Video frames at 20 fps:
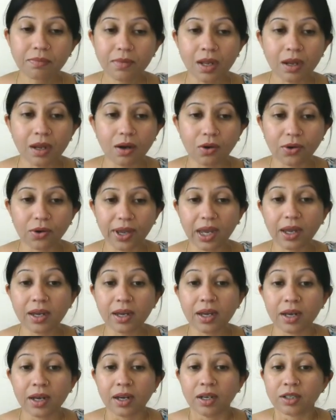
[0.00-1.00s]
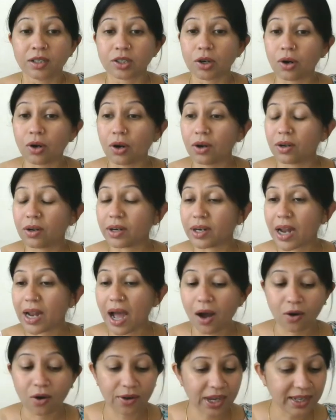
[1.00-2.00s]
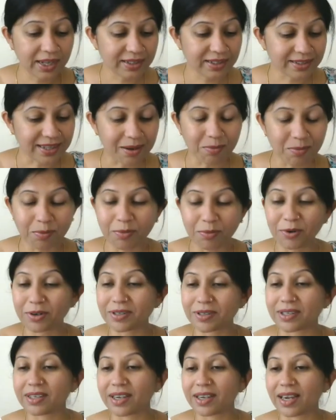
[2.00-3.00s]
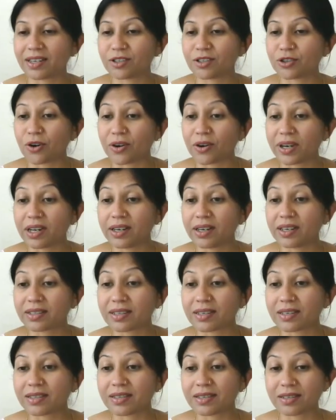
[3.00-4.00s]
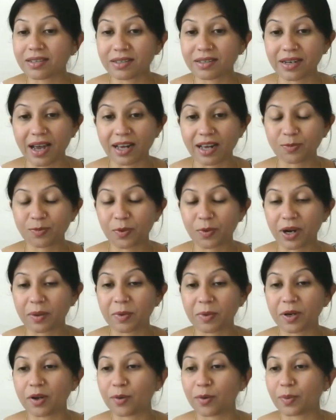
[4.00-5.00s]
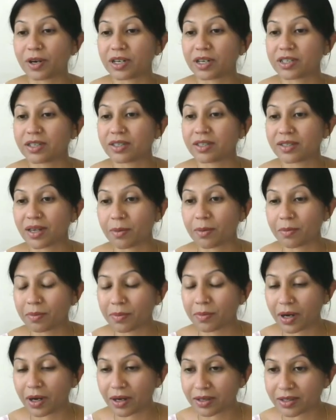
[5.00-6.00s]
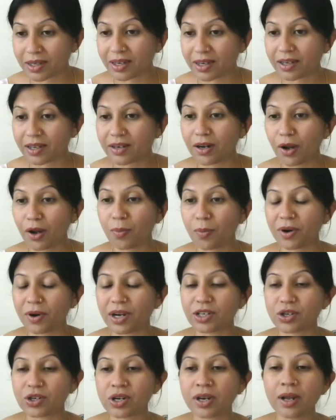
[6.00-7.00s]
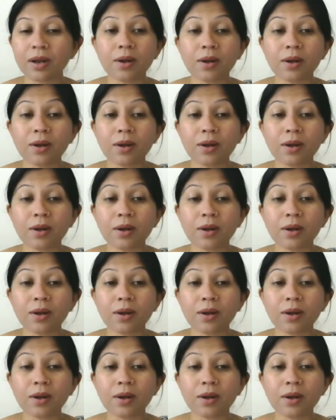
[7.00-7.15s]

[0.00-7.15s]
Okay. So now in some books, again, joining is considered as primary operation, some secondary operation.